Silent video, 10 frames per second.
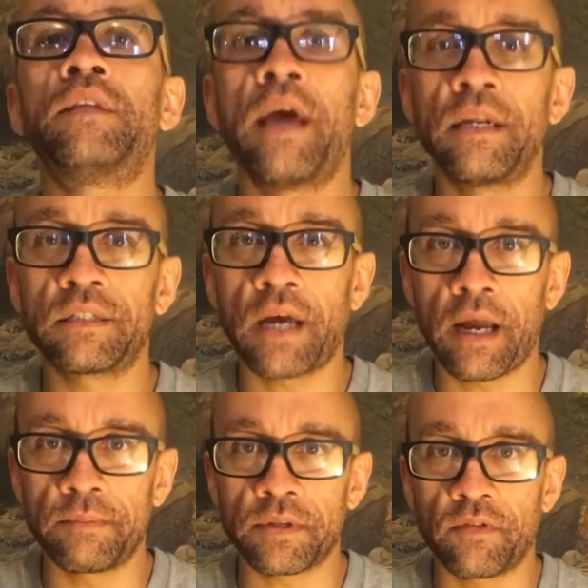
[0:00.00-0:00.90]
10
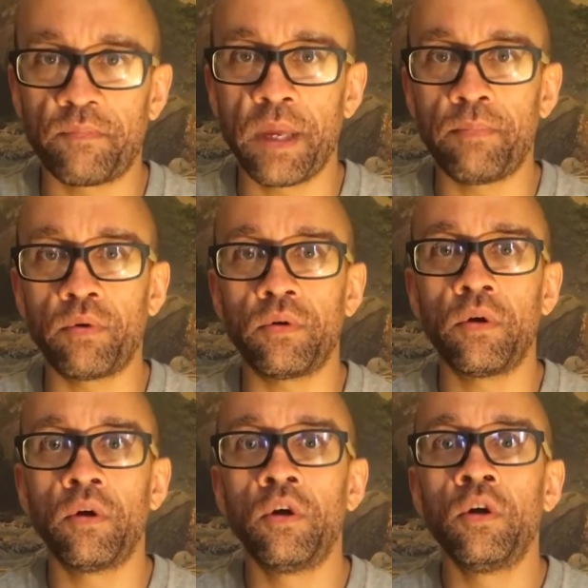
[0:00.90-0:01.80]
types of
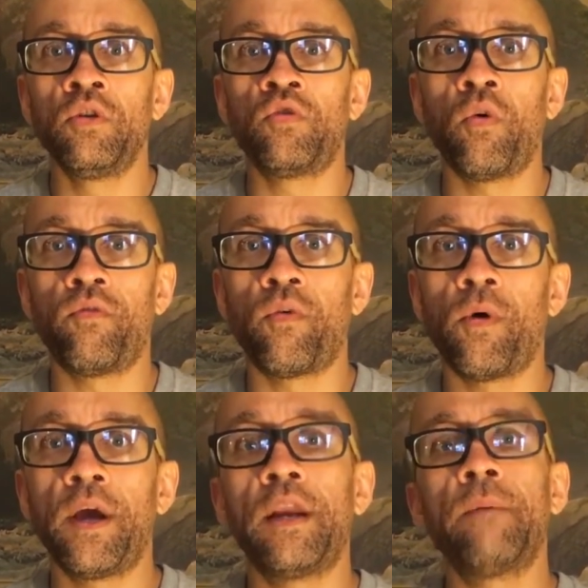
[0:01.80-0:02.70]
people to
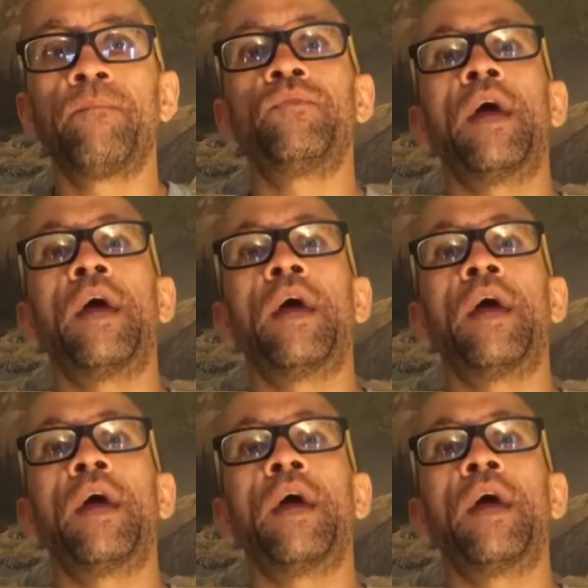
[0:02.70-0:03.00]
avoid